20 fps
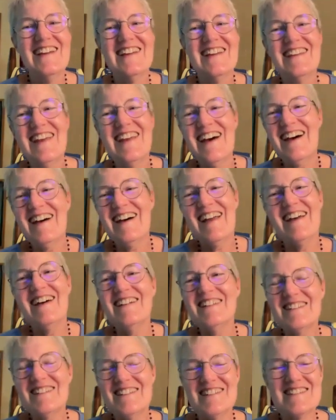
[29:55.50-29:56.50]
Yeah,
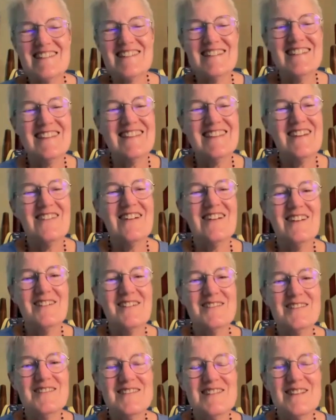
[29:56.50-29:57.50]
elders, there are
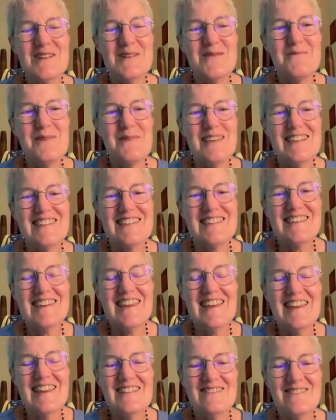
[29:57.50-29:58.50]
elders in your midst,
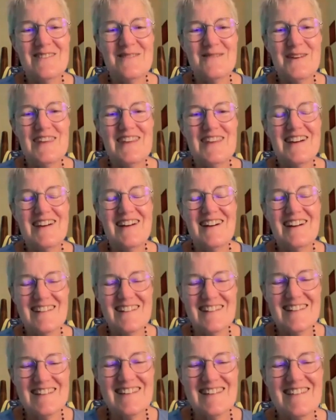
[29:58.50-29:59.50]
and we
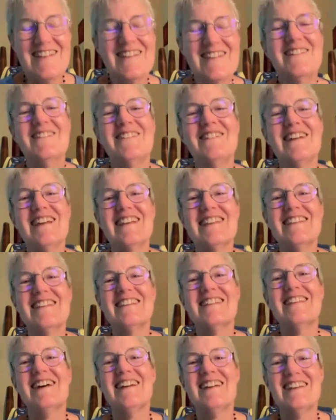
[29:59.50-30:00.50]
are so
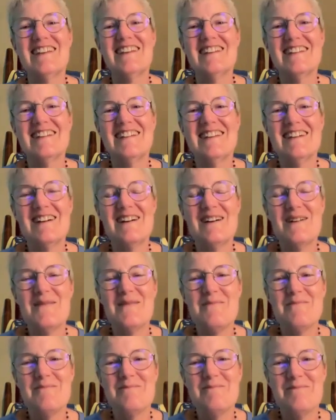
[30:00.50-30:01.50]
excited
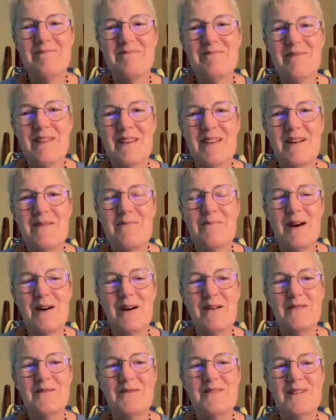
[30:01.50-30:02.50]

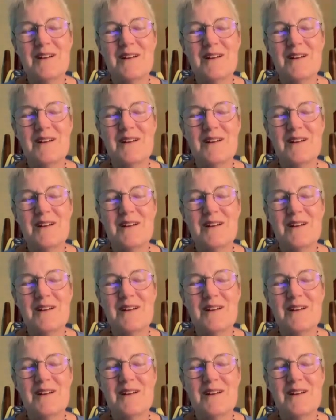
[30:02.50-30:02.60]
about